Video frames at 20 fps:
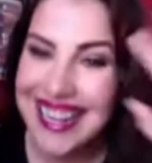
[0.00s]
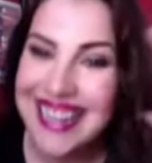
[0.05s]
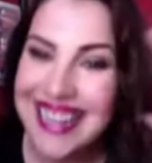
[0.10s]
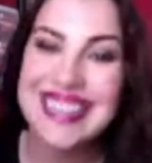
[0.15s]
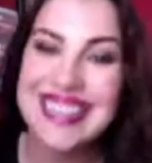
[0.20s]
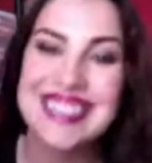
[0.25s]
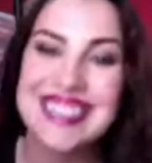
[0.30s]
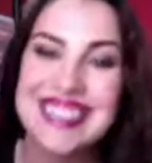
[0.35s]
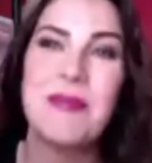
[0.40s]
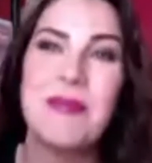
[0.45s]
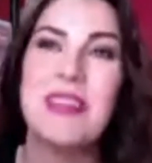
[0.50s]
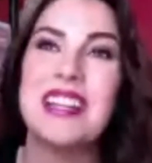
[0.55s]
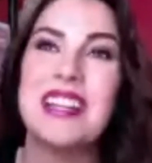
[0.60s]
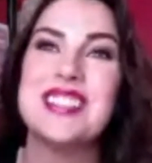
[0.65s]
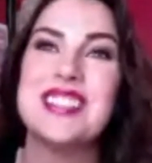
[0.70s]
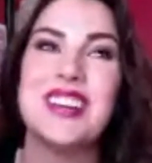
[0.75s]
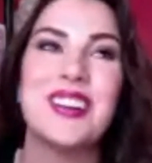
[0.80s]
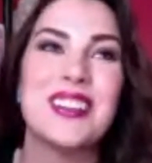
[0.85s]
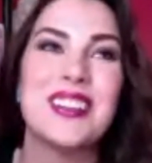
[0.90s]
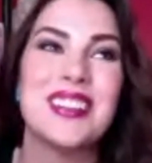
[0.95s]
like something
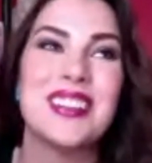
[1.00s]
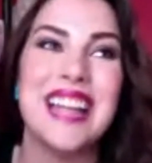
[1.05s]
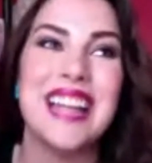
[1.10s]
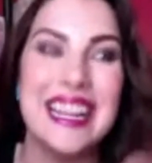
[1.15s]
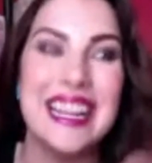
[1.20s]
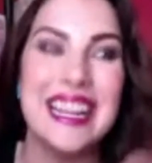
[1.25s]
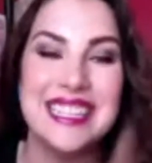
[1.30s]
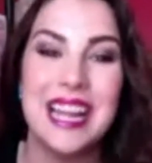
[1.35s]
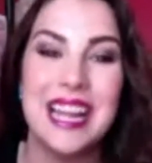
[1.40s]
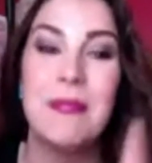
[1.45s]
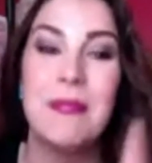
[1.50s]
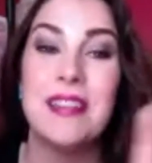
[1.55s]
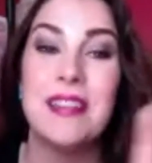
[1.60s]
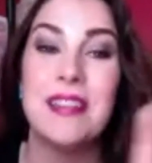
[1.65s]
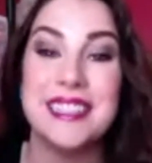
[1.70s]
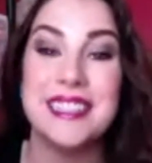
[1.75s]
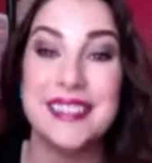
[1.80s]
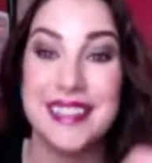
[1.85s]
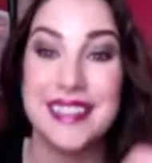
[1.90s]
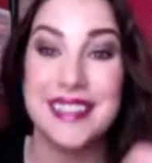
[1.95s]
totally in depth and
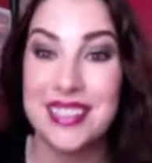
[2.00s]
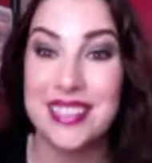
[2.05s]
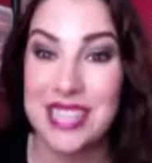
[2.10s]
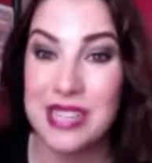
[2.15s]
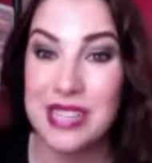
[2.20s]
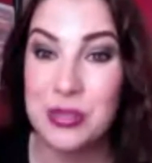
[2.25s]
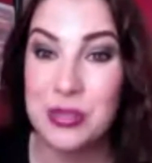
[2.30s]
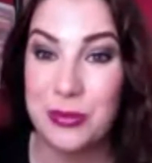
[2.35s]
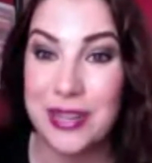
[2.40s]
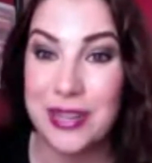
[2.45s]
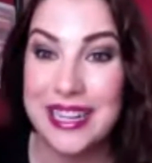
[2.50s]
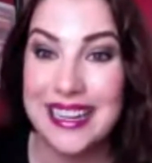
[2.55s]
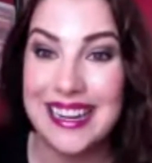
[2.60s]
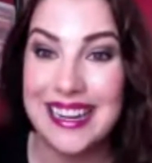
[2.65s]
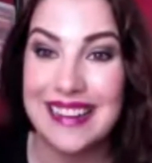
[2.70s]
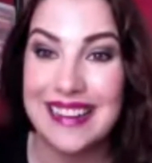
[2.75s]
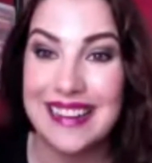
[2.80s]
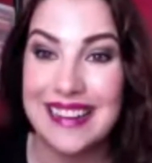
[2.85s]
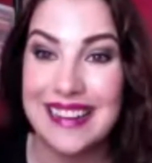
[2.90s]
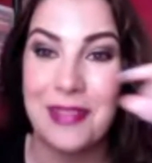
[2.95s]
detailed, because I was
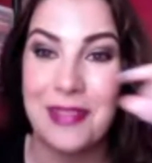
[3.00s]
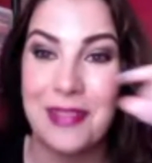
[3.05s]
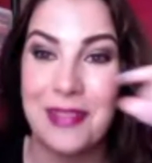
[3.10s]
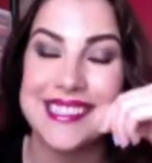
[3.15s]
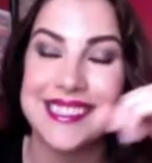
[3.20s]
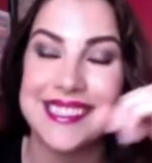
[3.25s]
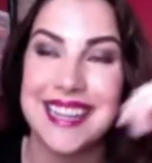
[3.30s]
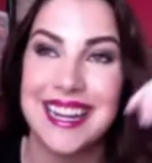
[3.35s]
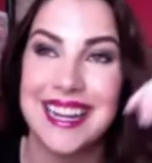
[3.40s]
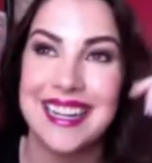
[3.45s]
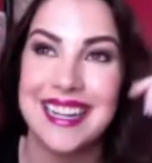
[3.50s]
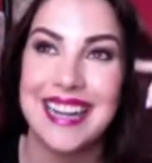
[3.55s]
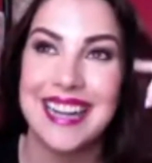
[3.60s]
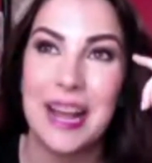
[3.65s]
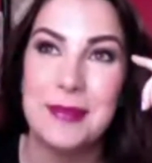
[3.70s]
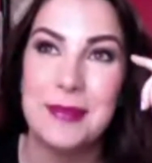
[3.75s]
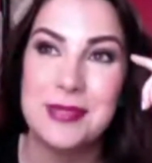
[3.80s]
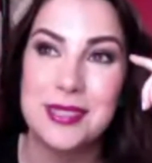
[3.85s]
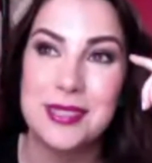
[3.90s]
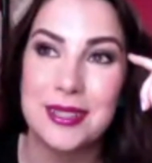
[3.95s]
reading them last night and
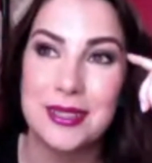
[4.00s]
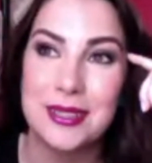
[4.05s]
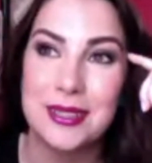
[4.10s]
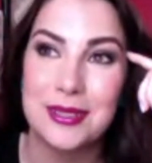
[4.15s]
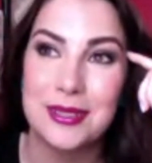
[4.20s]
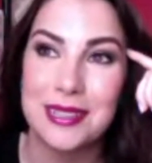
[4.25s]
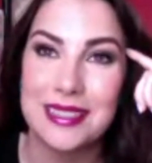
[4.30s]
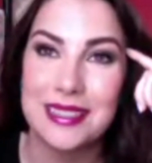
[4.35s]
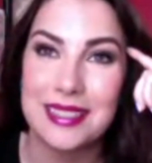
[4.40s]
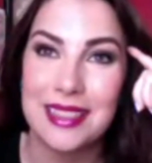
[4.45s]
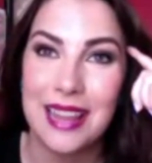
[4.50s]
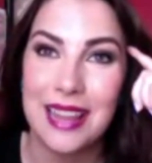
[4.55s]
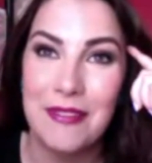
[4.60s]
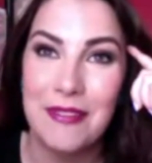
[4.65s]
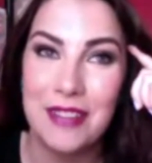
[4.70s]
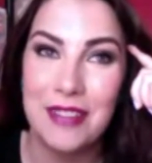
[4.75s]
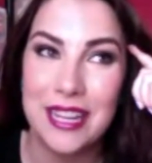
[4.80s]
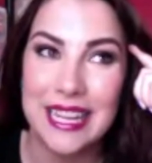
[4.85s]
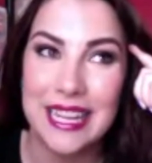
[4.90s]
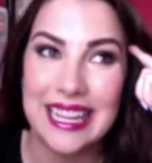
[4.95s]
absolutely
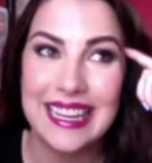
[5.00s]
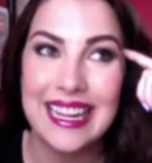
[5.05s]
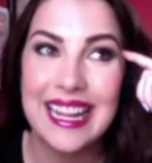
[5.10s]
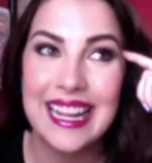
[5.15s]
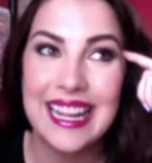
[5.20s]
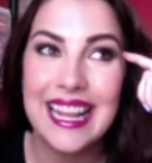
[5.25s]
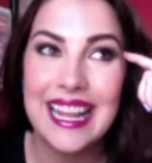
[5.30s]
loving it.